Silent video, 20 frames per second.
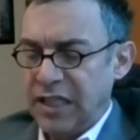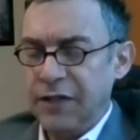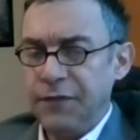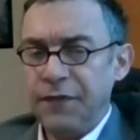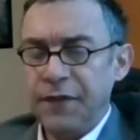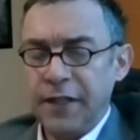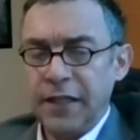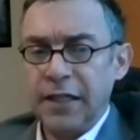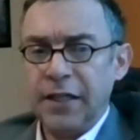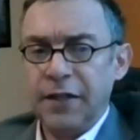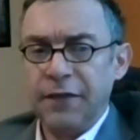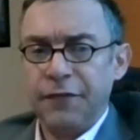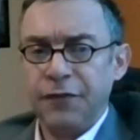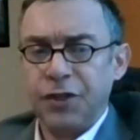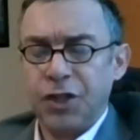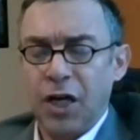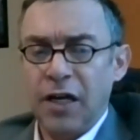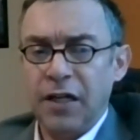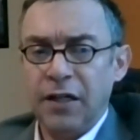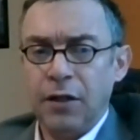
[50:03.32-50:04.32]
even
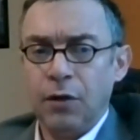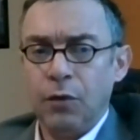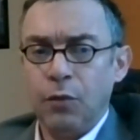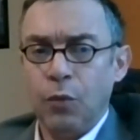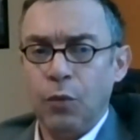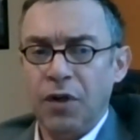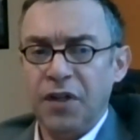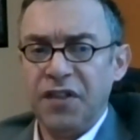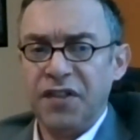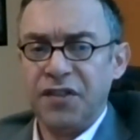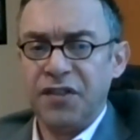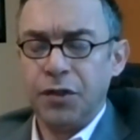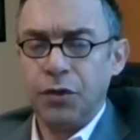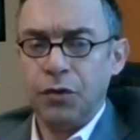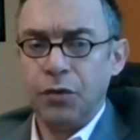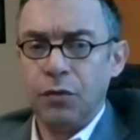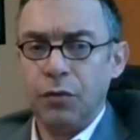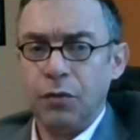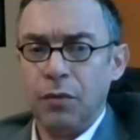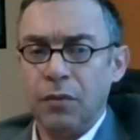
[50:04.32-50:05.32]
if China was
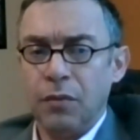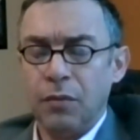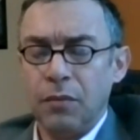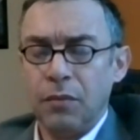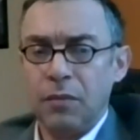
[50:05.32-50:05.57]
to,